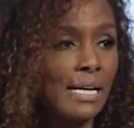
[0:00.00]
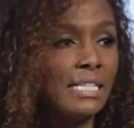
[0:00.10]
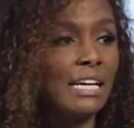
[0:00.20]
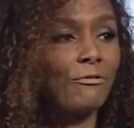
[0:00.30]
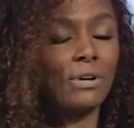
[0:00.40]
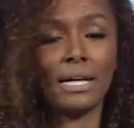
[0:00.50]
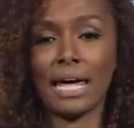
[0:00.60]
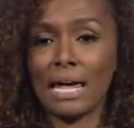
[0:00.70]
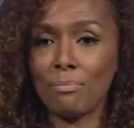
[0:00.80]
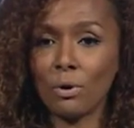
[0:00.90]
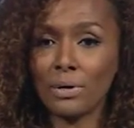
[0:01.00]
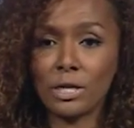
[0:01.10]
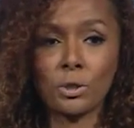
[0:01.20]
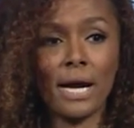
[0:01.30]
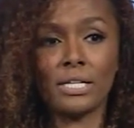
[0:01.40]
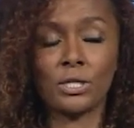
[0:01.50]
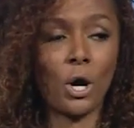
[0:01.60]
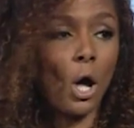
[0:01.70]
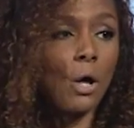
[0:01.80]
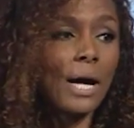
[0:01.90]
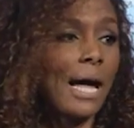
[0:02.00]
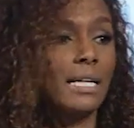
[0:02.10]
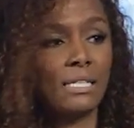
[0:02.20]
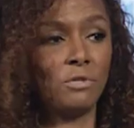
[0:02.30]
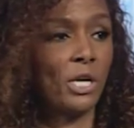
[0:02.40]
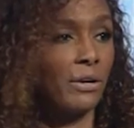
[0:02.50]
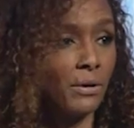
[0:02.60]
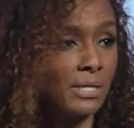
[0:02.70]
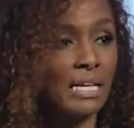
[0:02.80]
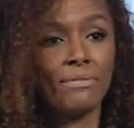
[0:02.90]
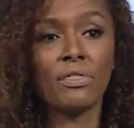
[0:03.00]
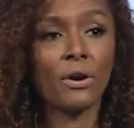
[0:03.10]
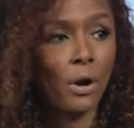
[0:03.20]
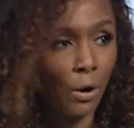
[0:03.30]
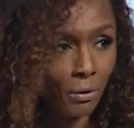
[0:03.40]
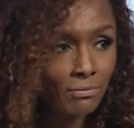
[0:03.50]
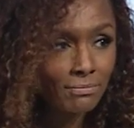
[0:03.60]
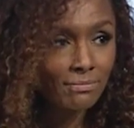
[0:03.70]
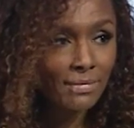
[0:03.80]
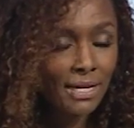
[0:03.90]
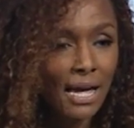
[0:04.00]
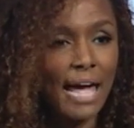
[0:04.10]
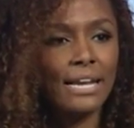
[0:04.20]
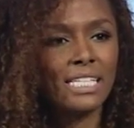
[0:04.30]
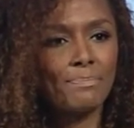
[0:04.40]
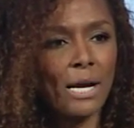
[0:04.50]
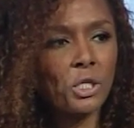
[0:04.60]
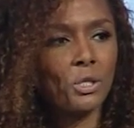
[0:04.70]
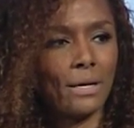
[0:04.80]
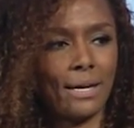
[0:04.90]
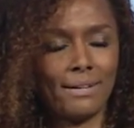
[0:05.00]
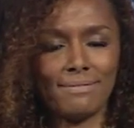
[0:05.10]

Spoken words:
differently abled, attracted to all kinds of genders, even their own, and especially